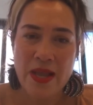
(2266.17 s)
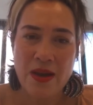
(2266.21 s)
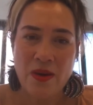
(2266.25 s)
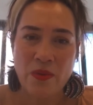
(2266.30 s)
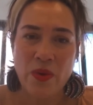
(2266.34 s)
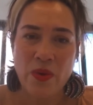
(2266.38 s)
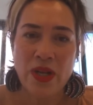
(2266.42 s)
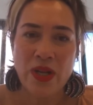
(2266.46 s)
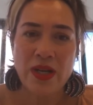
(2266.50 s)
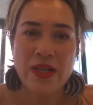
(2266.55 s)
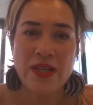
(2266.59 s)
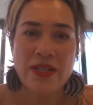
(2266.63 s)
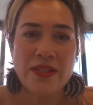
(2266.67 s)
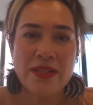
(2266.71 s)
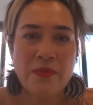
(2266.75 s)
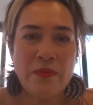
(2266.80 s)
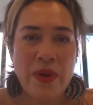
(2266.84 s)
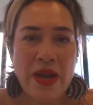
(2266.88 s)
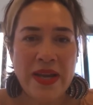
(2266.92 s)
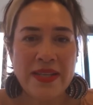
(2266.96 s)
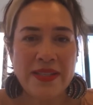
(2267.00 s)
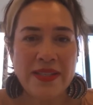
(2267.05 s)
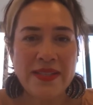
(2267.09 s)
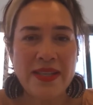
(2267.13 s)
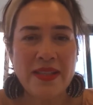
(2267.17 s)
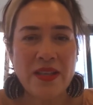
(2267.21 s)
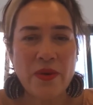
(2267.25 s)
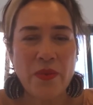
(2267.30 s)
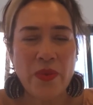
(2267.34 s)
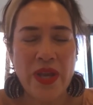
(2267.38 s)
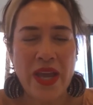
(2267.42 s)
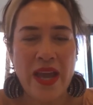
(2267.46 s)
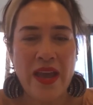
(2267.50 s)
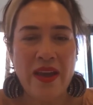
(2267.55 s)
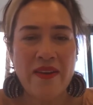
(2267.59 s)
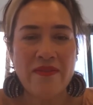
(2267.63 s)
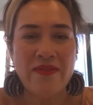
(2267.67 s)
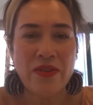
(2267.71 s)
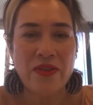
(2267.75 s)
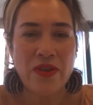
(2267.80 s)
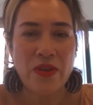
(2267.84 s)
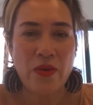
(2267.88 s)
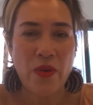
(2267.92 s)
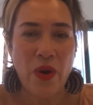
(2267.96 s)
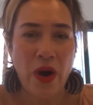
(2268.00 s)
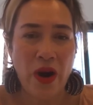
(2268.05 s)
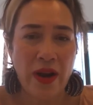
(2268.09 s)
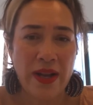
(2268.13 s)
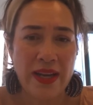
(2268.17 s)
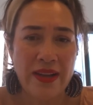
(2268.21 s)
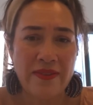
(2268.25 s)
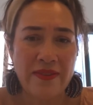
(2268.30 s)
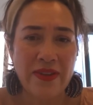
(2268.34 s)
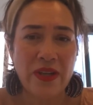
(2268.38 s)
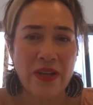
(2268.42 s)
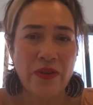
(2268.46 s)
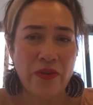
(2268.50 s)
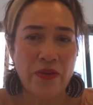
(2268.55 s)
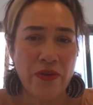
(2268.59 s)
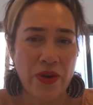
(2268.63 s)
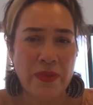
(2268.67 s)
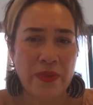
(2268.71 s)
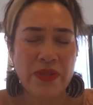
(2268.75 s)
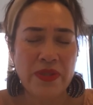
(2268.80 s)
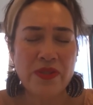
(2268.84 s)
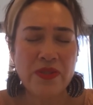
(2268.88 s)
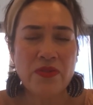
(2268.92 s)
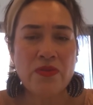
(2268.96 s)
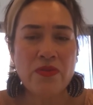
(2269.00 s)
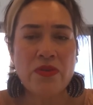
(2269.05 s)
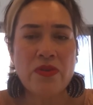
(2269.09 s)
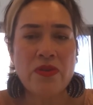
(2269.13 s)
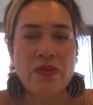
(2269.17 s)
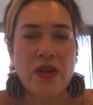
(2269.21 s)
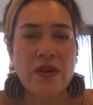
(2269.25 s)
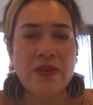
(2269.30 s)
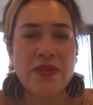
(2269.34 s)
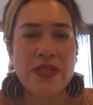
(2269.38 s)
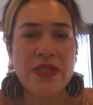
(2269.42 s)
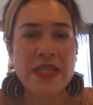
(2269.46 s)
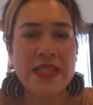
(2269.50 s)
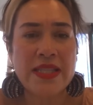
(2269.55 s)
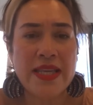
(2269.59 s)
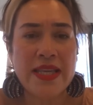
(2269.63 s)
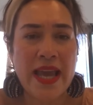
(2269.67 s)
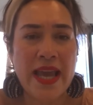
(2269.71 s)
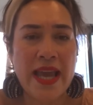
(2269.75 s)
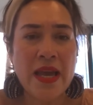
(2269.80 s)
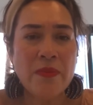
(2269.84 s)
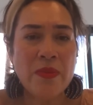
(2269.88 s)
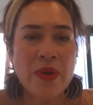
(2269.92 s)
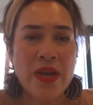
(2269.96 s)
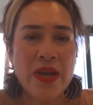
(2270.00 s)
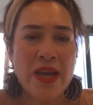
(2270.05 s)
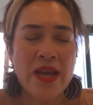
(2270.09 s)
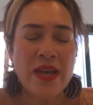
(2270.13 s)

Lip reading: While it is amazing that we have new high-level agreements through Closing the Gap,